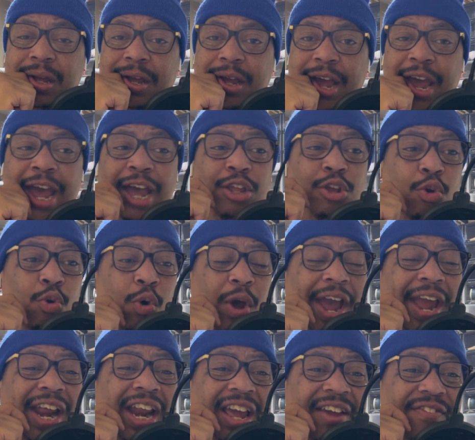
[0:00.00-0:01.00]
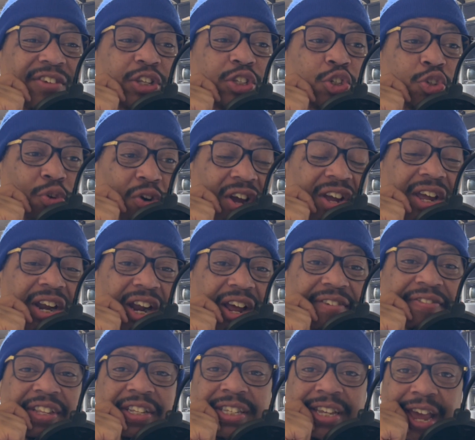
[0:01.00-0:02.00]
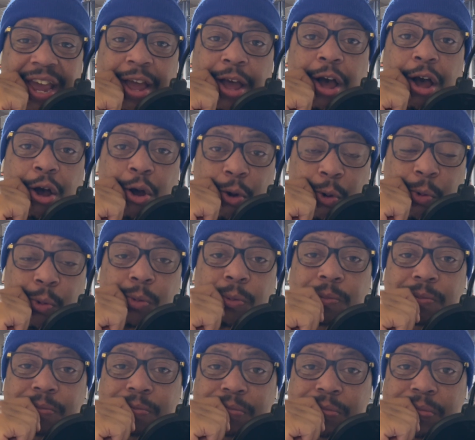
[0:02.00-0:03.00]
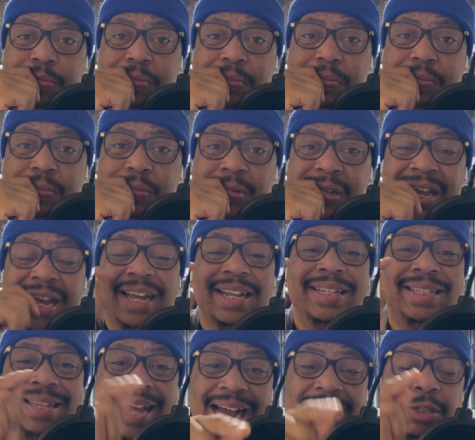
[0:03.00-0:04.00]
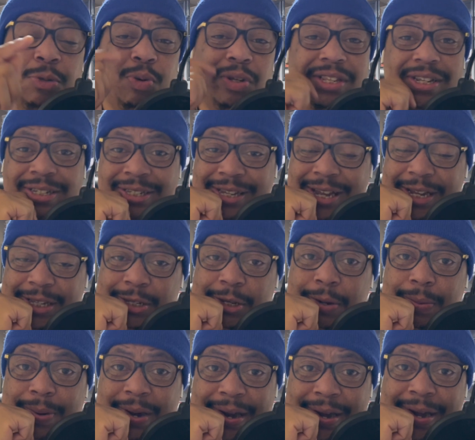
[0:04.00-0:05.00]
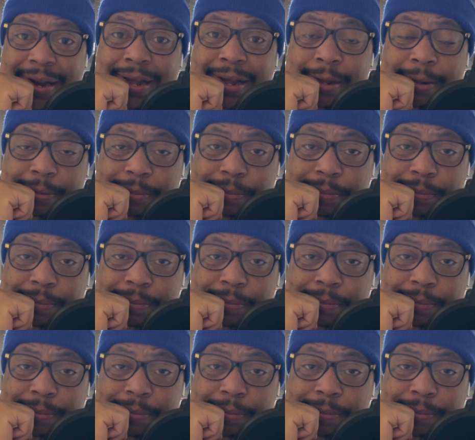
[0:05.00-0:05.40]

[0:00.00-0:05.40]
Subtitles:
and you ain't even drunk enough to take her home. That's what the Saints are right now.